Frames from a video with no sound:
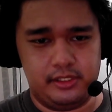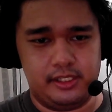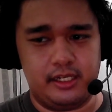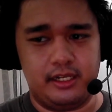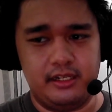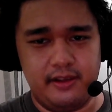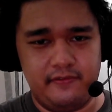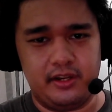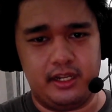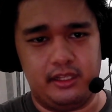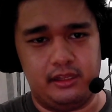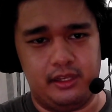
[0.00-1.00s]

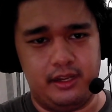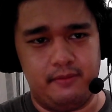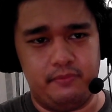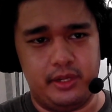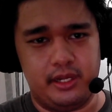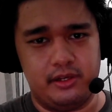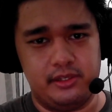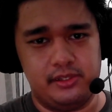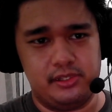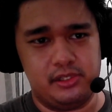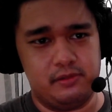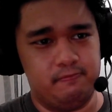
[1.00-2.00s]
significantly, because